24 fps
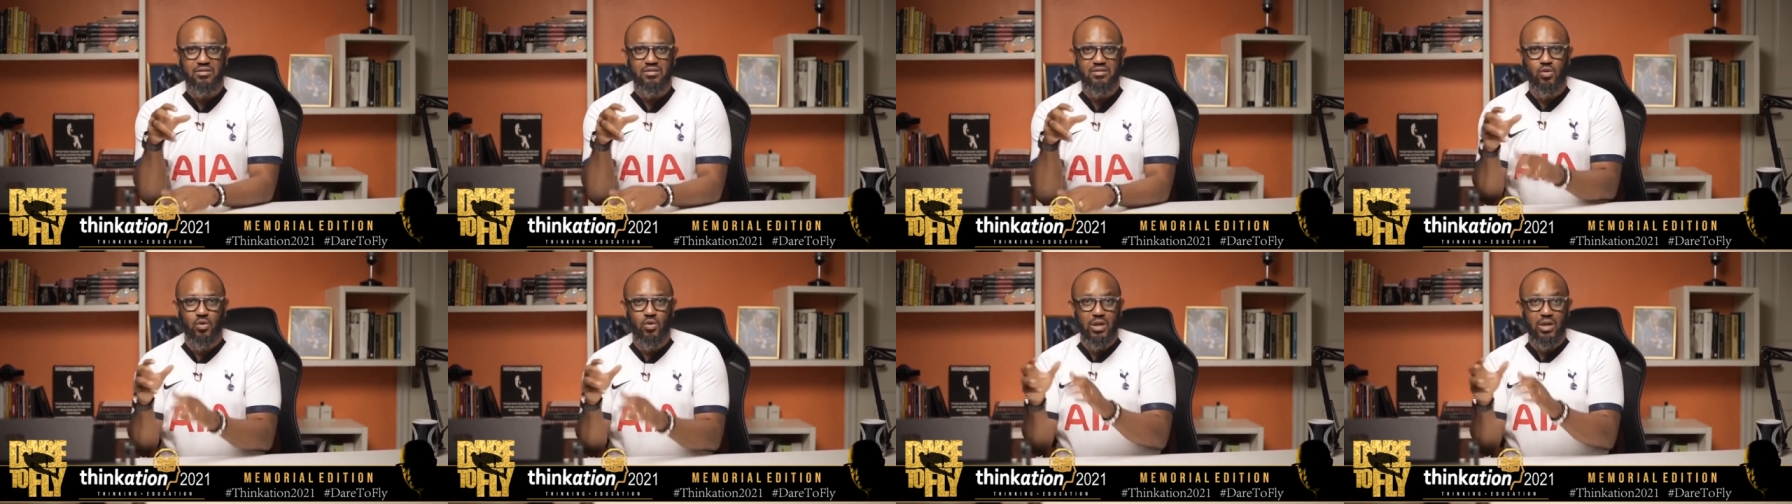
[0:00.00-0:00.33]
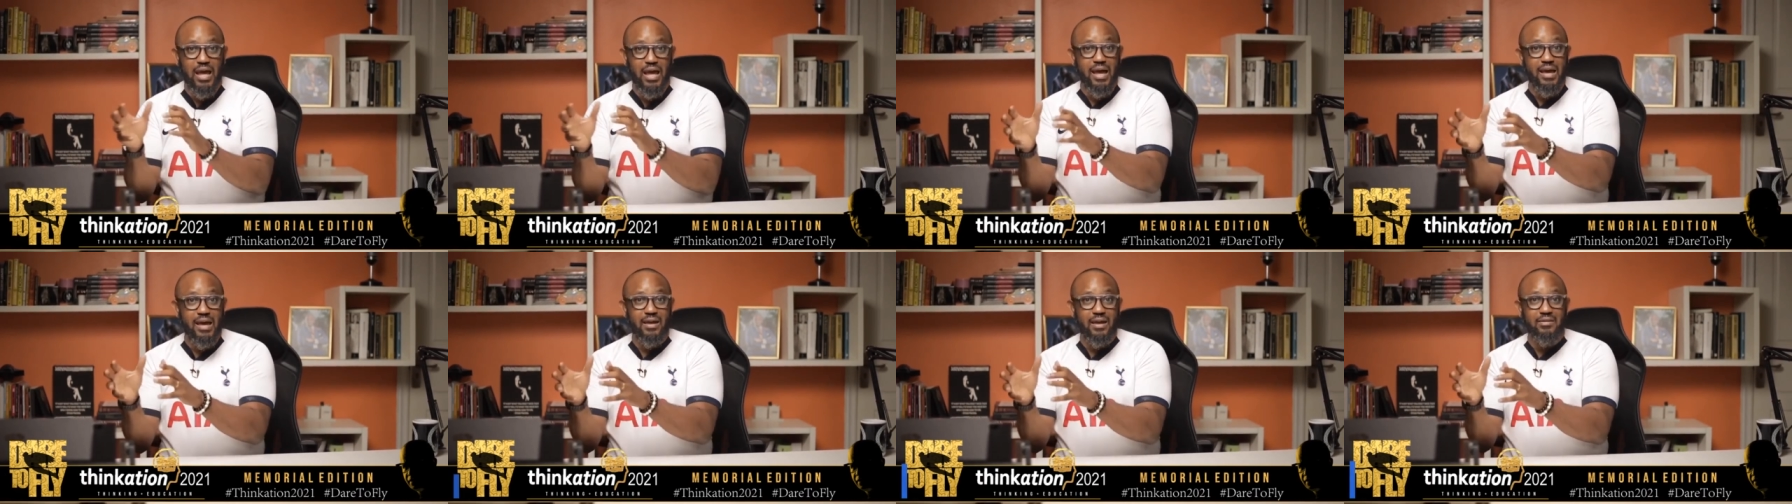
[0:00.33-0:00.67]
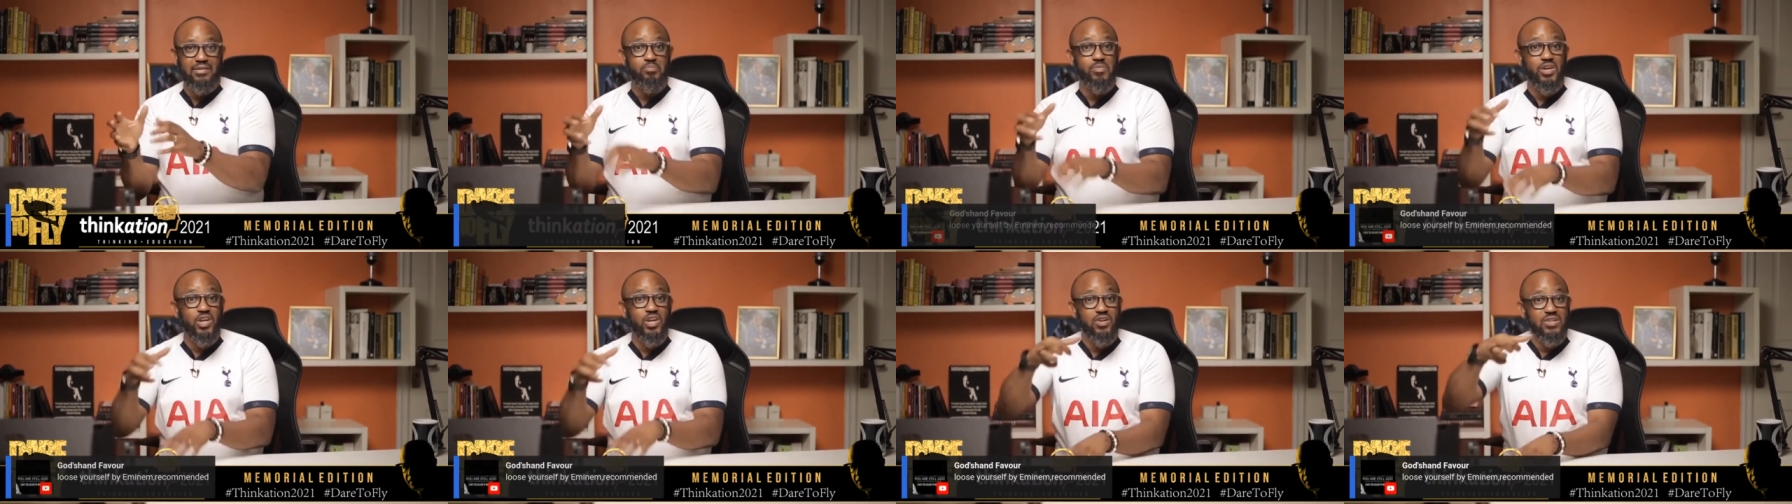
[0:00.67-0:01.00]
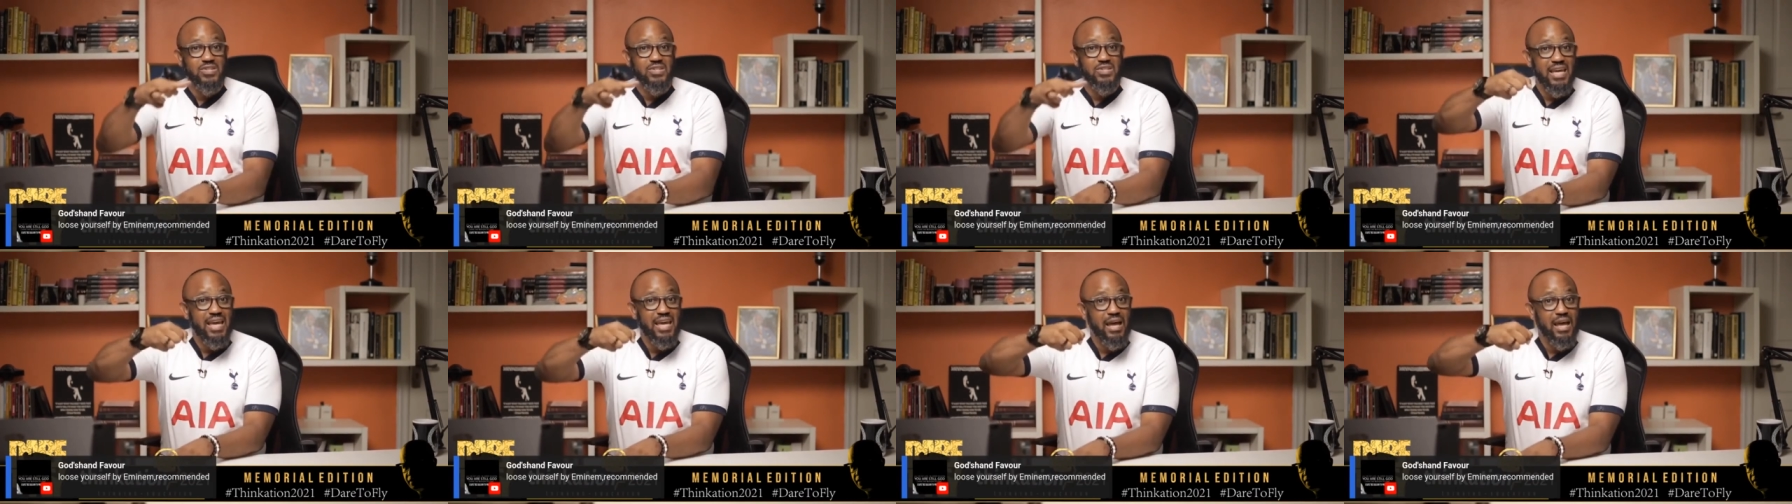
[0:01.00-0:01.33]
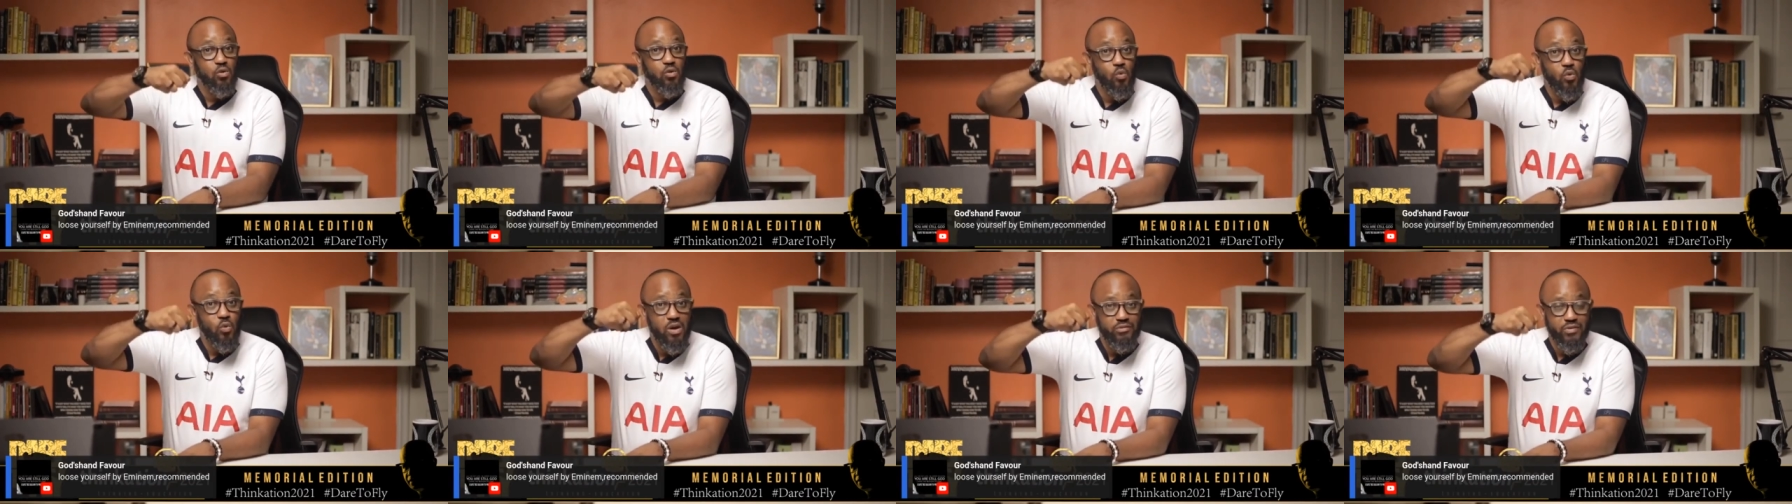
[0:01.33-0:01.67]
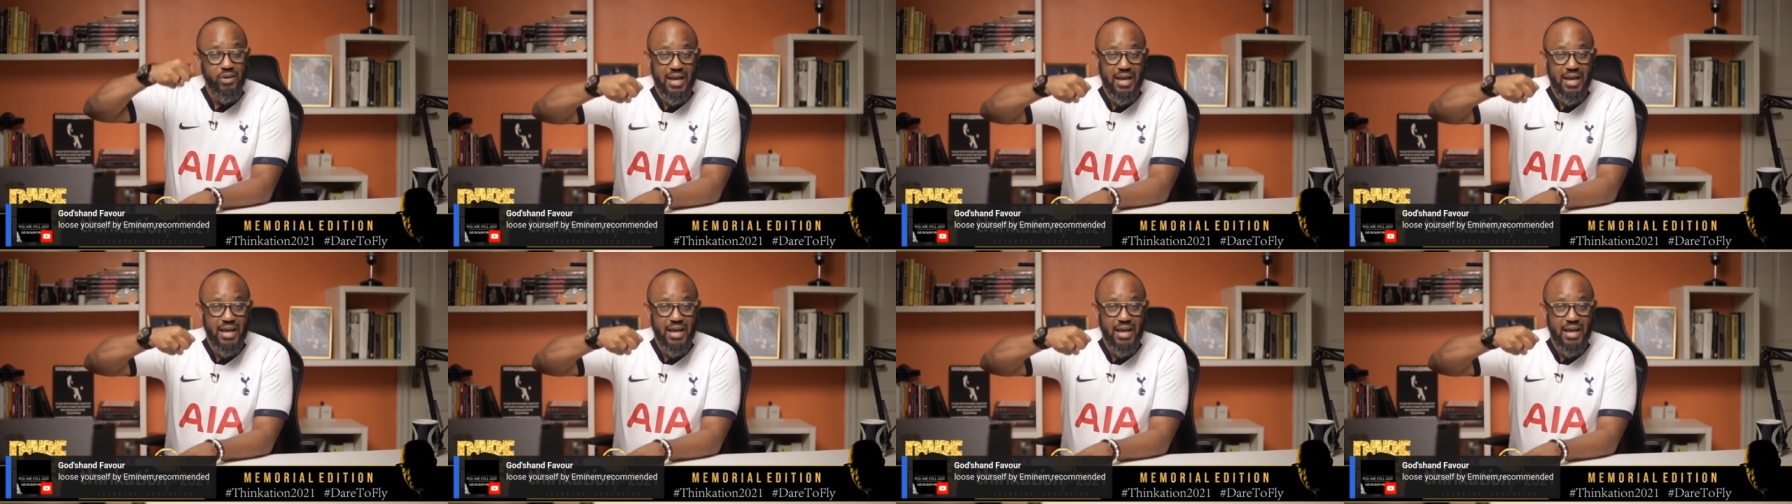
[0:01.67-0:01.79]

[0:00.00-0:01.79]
Goliath because he whoever